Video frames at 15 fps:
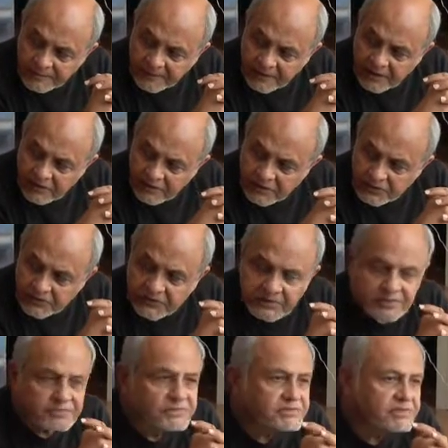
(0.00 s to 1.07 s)

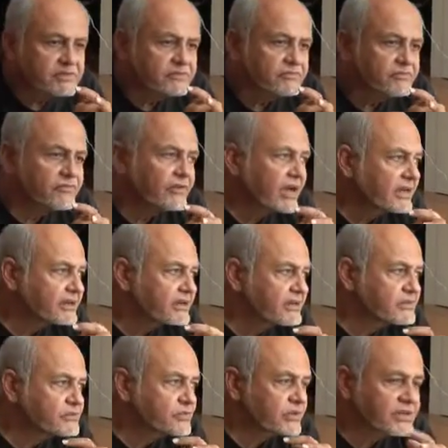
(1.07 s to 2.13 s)
algorithms and
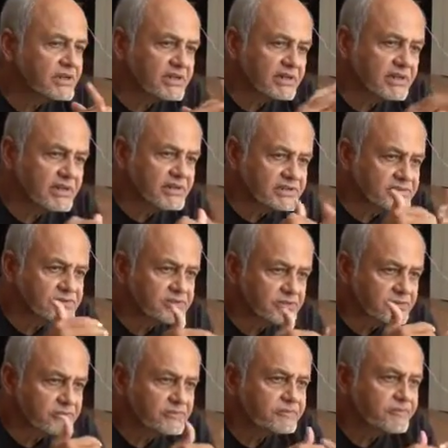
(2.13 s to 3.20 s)
fractals, what it leads to,
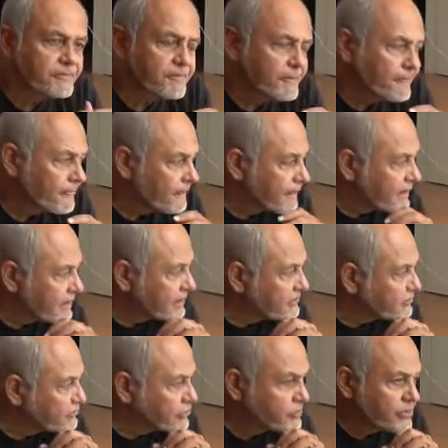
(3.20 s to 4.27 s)

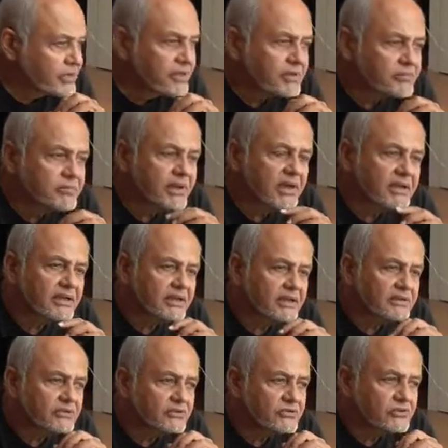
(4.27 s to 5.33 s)
is to bringing back
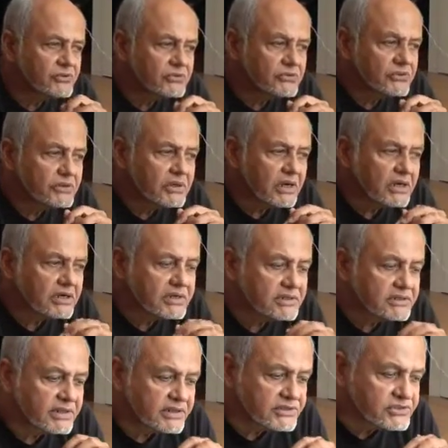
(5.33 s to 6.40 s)
into
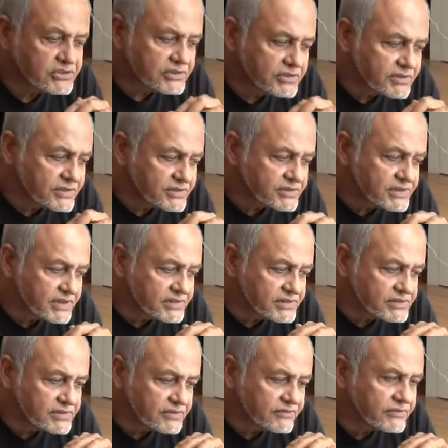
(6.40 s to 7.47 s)
architecture a
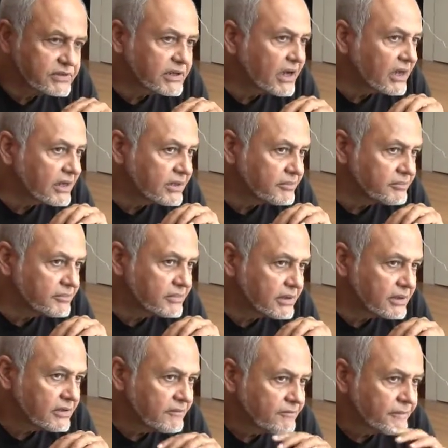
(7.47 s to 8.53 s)
sense of time.
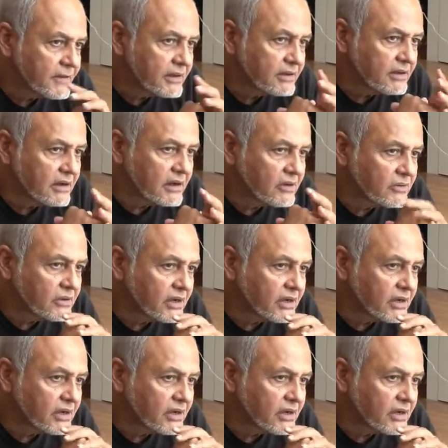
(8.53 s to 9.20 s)
Now,